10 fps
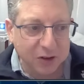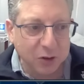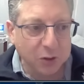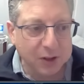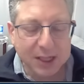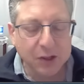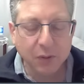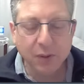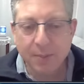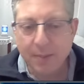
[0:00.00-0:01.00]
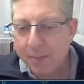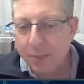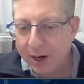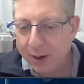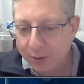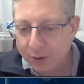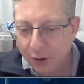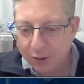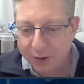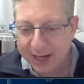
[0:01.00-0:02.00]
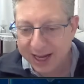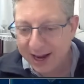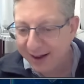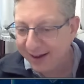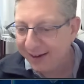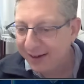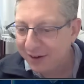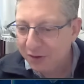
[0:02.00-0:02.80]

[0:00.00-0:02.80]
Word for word: you don't need to remember how to talk to an AI.